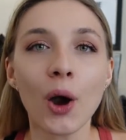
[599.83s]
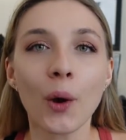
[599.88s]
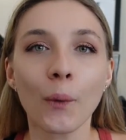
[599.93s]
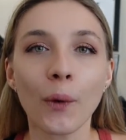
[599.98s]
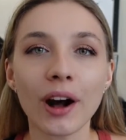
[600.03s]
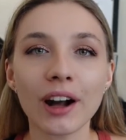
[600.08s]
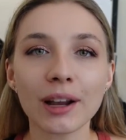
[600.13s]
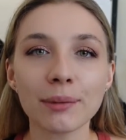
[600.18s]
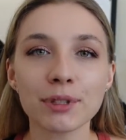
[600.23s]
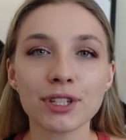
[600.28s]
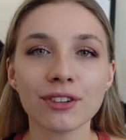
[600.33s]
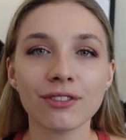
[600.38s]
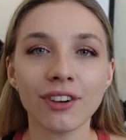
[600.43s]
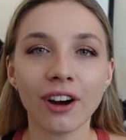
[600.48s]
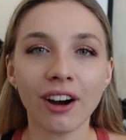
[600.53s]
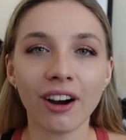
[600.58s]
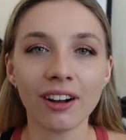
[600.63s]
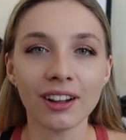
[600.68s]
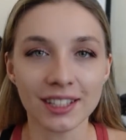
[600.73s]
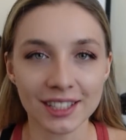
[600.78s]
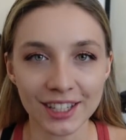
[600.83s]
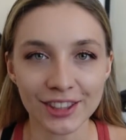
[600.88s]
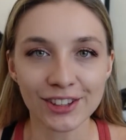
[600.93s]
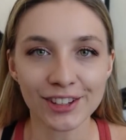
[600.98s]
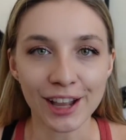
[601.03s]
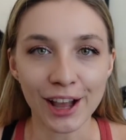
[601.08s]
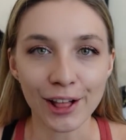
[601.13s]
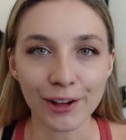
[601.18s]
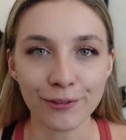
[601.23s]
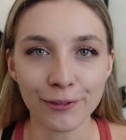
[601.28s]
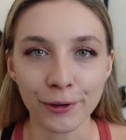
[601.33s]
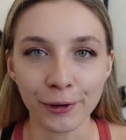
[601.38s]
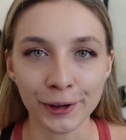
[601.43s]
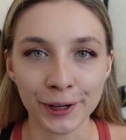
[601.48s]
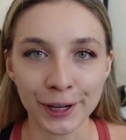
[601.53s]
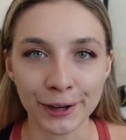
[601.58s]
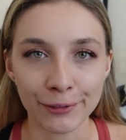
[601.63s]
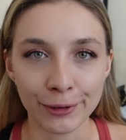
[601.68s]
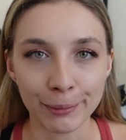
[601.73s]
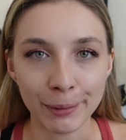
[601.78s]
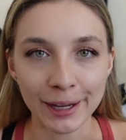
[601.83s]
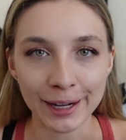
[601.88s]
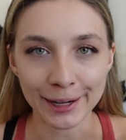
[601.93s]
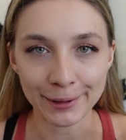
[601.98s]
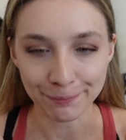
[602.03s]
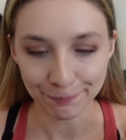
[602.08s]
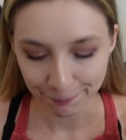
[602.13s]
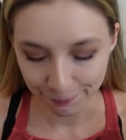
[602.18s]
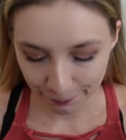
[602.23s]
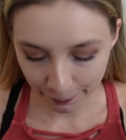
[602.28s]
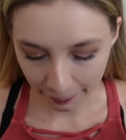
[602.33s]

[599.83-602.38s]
welcome to fall in Southern California, everybody.